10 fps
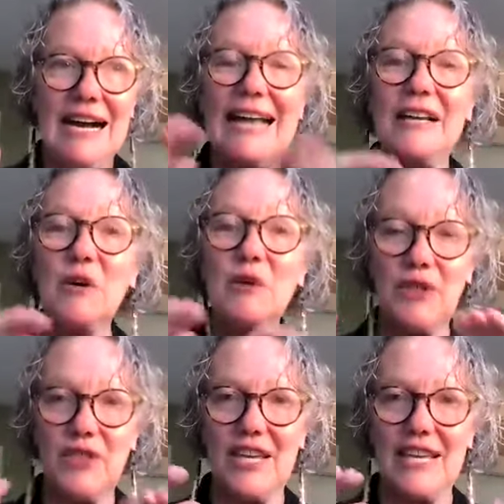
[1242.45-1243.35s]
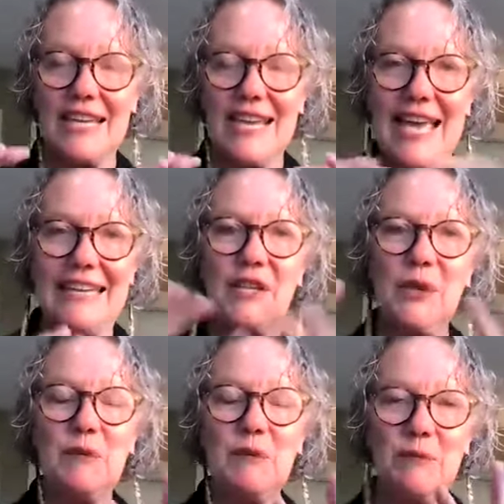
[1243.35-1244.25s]
i don't think any
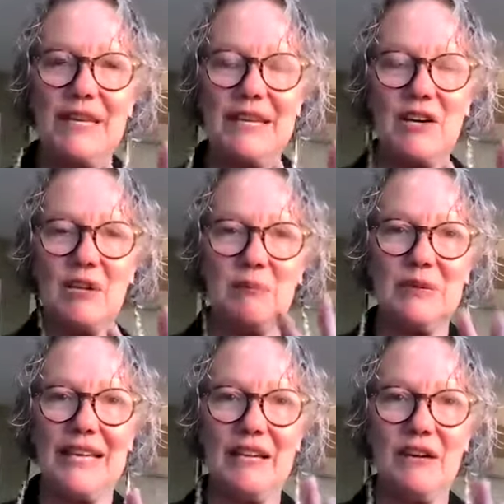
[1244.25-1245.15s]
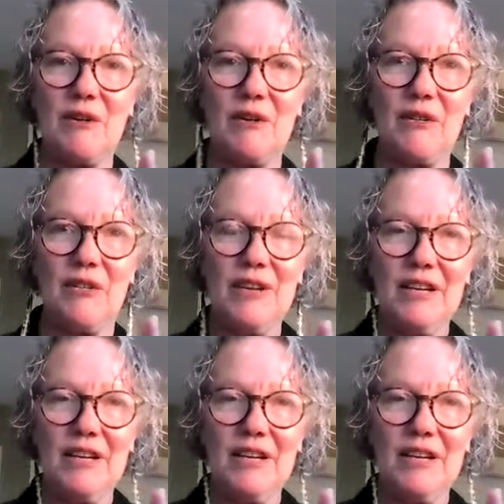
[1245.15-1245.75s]
human being on planet earth